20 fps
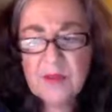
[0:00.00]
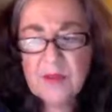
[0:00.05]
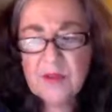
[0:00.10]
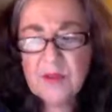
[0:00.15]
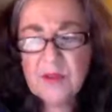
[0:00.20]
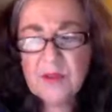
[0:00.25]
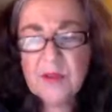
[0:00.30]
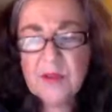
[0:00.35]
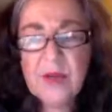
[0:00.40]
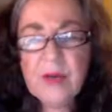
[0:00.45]

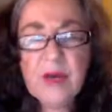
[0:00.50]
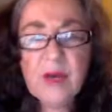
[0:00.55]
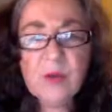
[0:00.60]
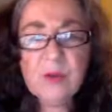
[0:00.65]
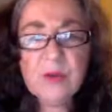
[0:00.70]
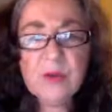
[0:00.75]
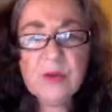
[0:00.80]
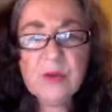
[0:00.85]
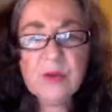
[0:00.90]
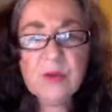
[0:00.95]
to help
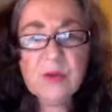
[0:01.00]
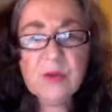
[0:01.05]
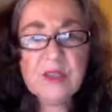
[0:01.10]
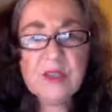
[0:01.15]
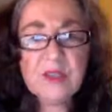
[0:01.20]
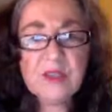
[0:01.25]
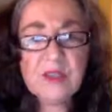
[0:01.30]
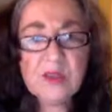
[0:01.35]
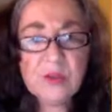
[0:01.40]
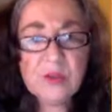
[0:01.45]
you
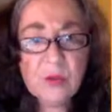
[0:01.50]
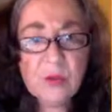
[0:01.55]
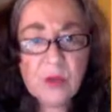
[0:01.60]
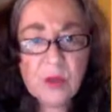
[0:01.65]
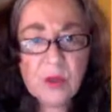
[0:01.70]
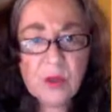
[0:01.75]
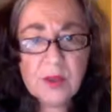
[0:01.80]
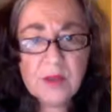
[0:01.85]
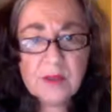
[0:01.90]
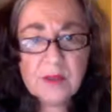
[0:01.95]

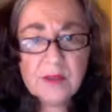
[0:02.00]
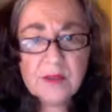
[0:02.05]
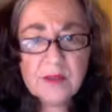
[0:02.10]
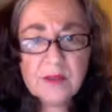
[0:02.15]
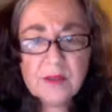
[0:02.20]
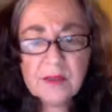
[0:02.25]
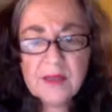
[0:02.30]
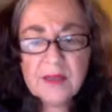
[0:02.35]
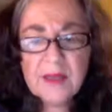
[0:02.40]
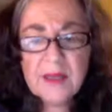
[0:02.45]
restore
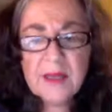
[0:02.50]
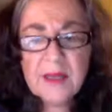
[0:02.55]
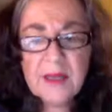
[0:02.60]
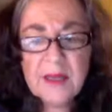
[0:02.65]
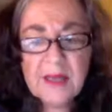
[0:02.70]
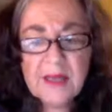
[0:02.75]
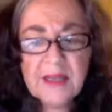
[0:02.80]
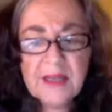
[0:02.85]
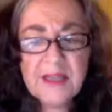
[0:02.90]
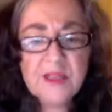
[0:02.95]

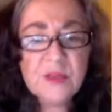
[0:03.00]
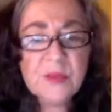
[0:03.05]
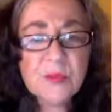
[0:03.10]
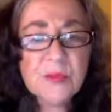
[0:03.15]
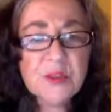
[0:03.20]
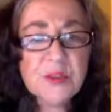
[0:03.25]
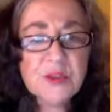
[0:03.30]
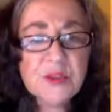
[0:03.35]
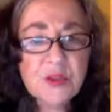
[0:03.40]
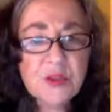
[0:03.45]
and
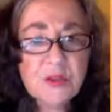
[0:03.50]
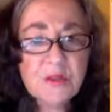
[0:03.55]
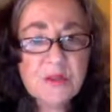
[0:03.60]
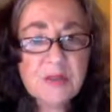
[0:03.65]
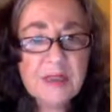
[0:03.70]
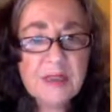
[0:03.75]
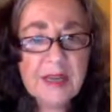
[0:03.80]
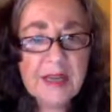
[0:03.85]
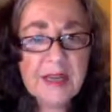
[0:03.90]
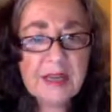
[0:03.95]

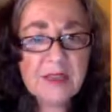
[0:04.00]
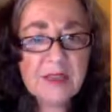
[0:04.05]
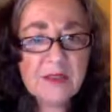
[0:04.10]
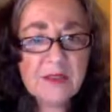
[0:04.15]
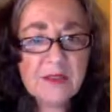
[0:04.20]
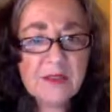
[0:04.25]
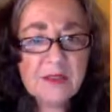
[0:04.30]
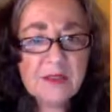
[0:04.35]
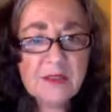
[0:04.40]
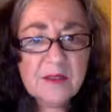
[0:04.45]
rejuvenate
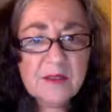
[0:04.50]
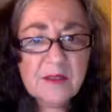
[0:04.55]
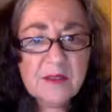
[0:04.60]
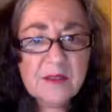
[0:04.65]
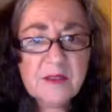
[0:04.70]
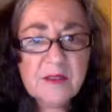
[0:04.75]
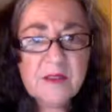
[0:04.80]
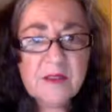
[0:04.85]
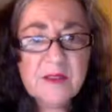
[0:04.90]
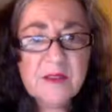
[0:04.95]

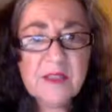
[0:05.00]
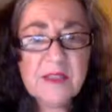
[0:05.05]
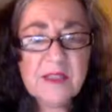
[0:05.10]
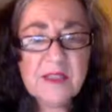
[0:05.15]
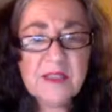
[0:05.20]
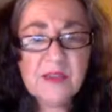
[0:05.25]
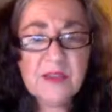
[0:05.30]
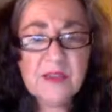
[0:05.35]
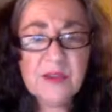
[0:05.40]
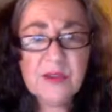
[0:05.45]
the
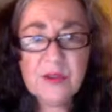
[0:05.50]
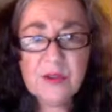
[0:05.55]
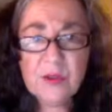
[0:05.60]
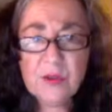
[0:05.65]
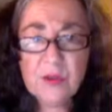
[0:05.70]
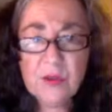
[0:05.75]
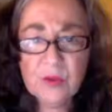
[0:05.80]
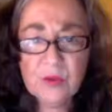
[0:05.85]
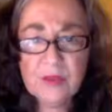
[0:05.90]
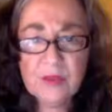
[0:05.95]
internal
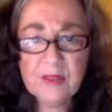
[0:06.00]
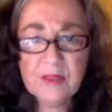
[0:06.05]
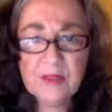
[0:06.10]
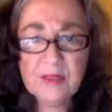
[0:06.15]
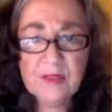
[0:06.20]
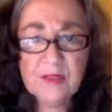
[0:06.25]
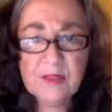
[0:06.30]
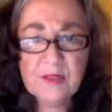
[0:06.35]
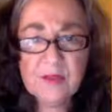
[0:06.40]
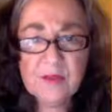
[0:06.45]

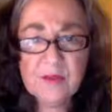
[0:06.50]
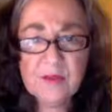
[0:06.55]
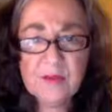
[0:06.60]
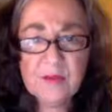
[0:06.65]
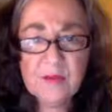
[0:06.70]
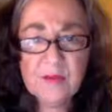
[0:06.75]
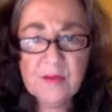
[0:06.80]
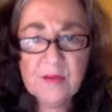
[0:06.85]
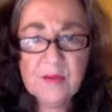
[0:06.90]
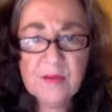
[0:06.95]
organs.
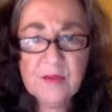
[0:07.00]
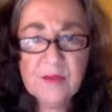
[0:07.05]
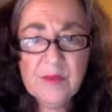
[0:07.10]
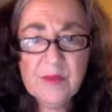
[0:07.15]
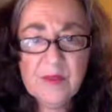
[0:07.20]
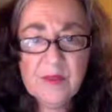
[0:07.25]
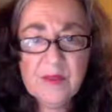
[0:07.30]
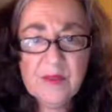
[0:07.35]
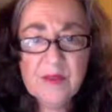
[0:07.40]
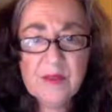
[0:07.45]

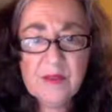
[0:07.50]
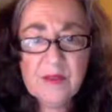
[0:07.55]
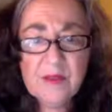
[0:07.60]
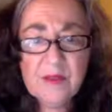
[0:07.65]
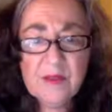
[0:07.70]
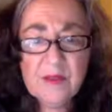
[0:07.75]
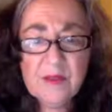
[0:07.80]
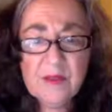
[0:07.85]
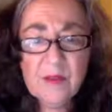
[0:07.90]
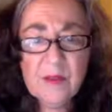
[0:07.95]

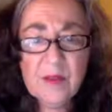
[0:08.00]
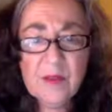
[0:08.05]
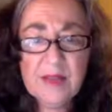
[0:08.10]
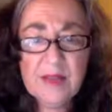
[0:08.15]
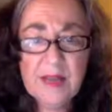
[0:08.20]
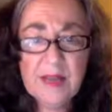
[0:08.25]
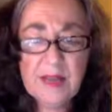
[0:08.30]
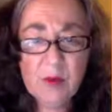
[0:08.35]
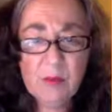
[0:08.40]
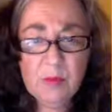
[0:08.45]
With the
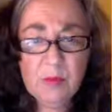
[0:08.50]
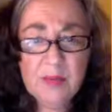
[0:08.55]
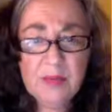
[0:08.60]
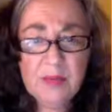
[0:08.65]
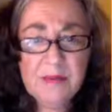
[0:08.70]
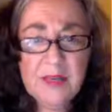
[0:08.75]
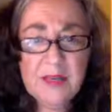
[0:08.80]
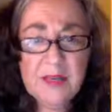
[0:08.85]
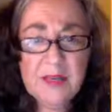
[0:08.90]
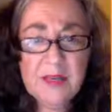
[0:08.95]
help of
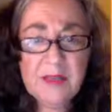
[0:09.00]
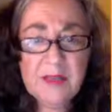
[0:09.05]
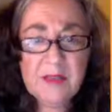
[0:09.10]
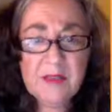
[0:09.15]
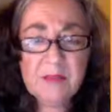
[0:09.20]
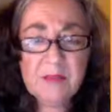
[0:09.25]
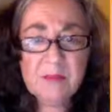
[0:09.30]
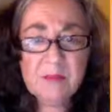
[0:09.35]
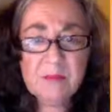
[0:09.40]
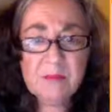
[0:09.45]
a
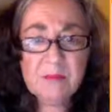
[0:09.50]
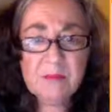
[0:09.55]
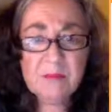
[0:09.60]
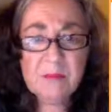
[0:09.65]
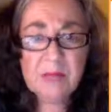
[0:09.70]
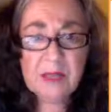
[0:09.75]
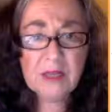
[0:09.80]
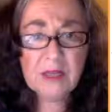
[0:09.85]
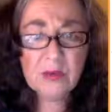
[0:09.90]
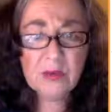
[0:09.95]

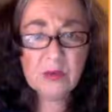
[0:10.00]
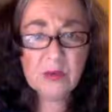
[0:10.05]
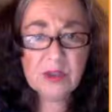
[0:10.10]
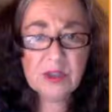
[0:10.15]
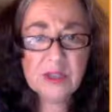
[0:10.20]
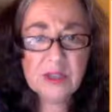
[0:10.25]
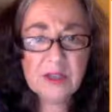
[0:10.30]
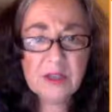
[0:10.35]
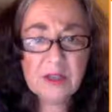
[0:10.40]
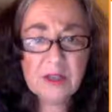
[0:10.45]
medical
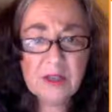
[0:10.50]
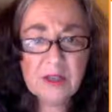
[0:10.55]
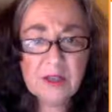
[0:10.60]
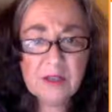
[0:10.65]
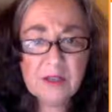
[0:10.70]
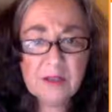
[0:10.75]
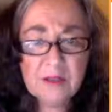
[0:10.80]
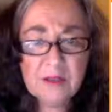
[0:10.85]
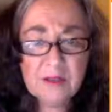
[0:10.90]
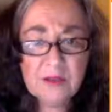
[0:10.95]

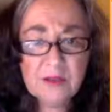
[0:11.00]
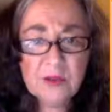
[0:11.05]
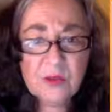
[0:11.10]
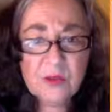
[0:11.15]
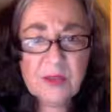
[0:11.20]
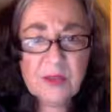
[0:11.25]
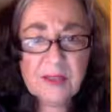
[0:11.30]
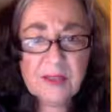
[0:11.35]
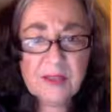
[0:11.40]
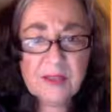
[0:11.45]
Qigong
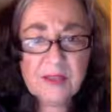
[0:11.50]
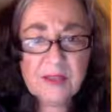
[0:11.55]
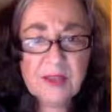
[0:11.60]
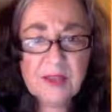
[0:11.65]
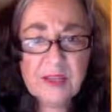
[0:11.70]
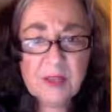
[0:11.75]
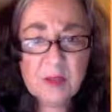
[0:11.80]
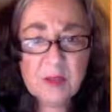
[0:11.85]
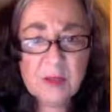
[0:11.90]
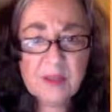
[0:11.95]
trained
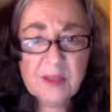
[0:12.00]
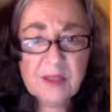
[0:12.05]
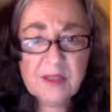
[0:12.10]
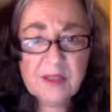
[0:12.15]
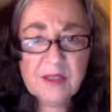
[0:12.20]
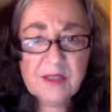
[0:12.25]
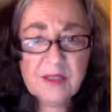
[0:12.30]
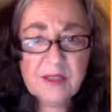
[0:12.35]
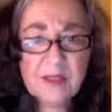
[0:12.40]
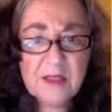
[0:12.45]

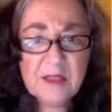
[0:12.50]
therapist,